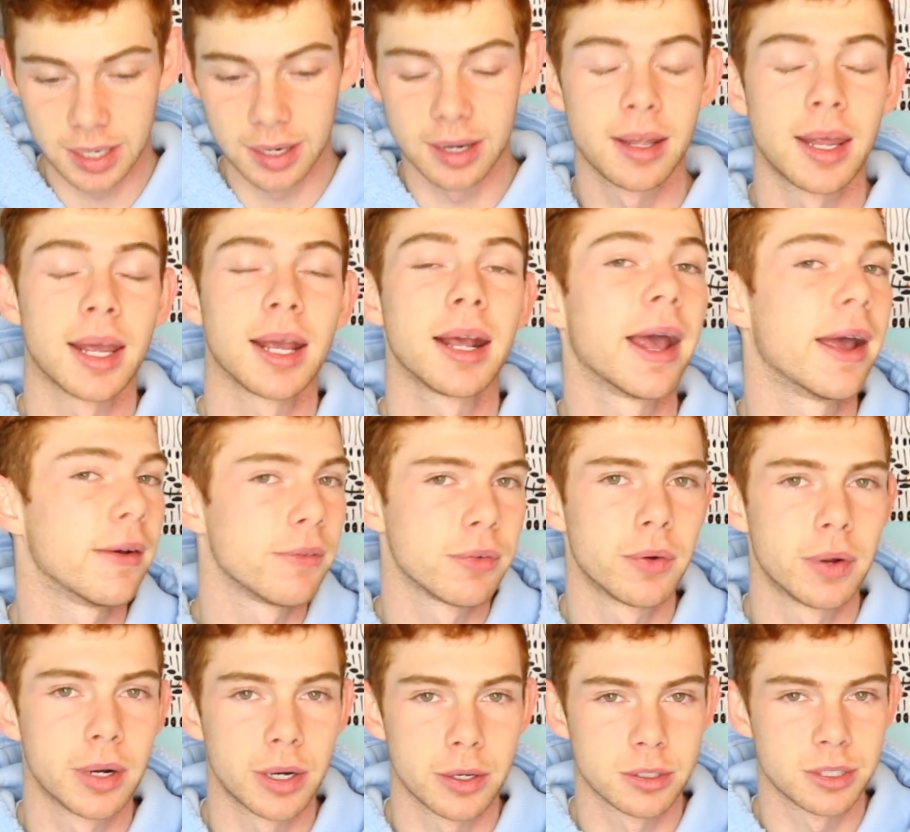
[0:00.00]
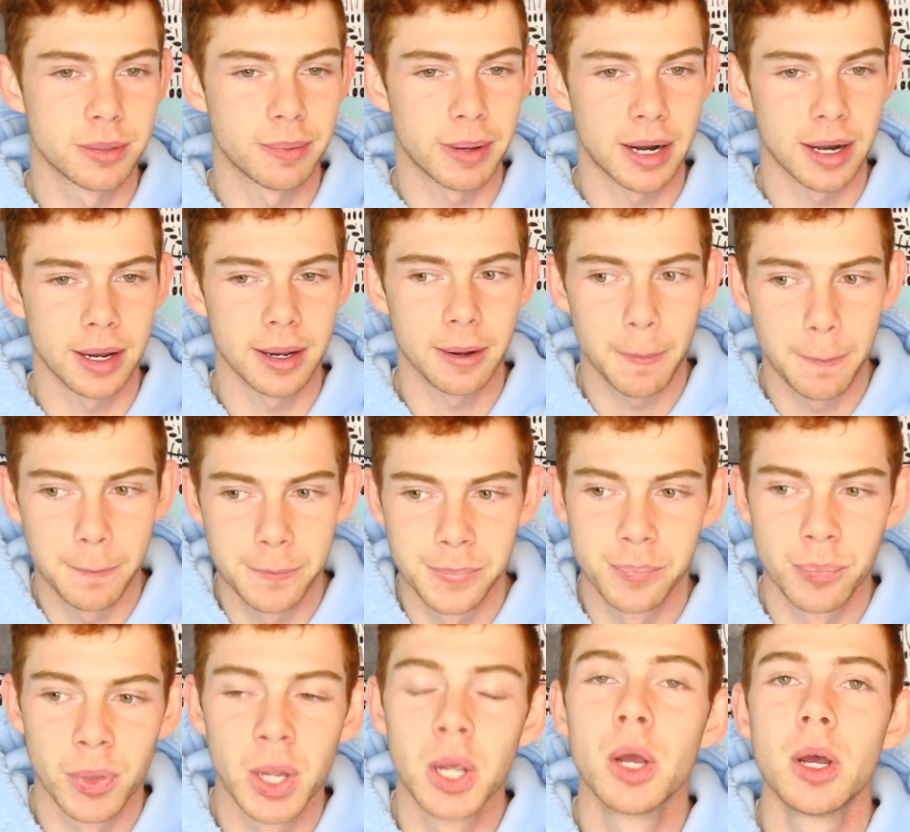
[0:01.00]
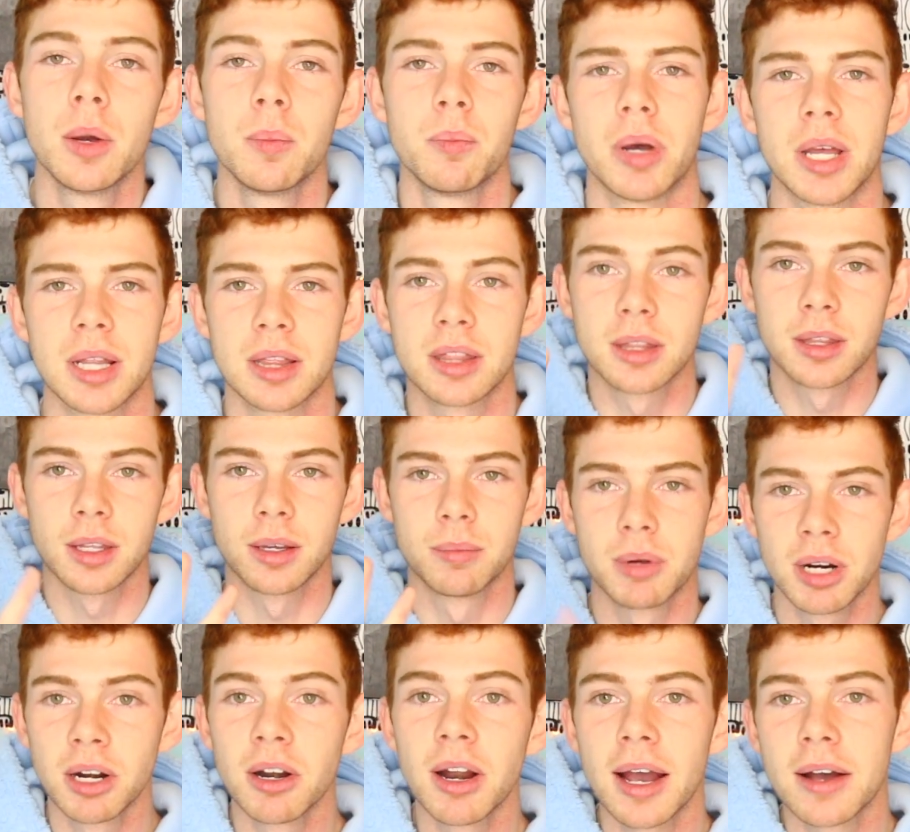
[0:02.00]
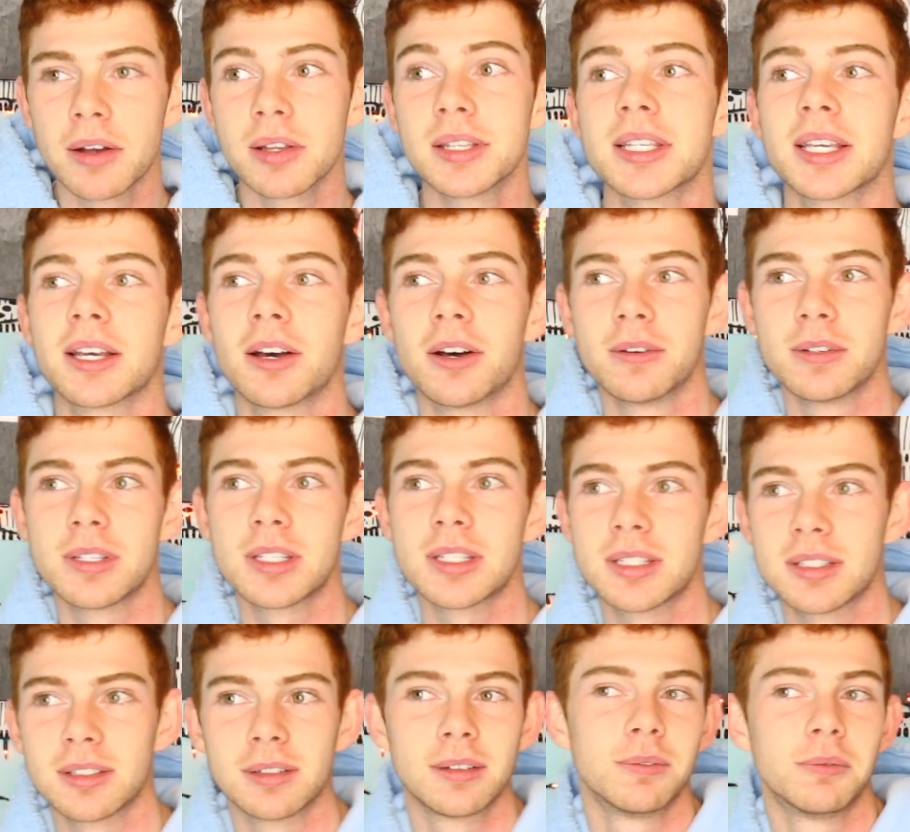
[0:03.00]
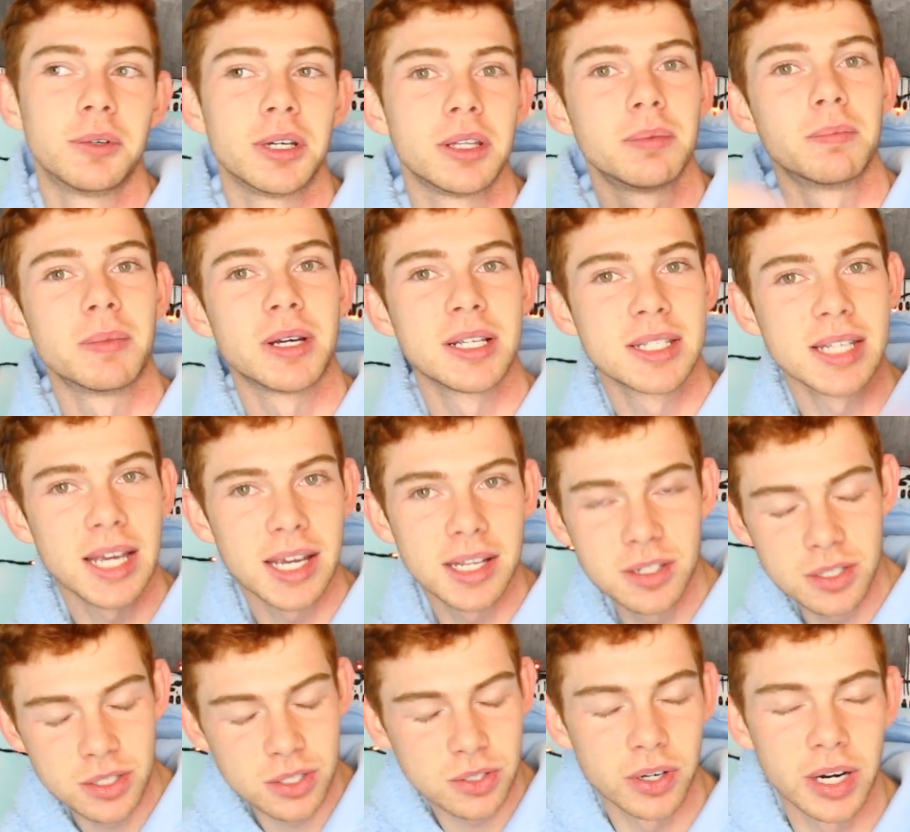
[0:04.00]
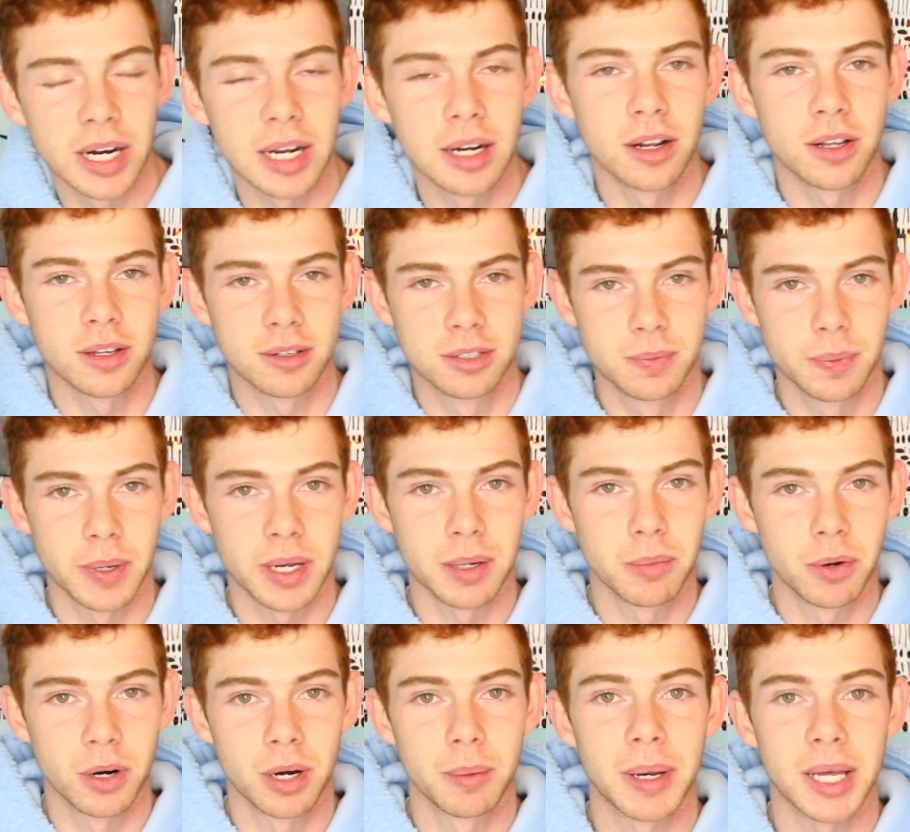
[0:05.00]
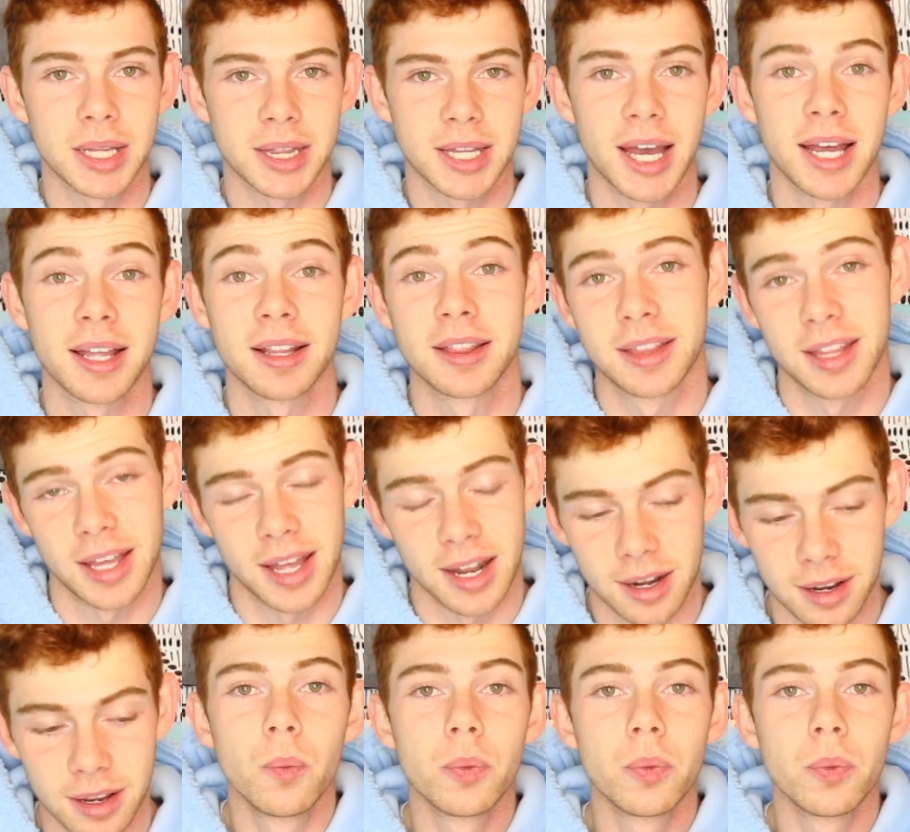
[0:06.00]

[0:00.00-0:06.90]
and like everyone knows about it. But the murder house goes with my second story, and I'll explain more about that then.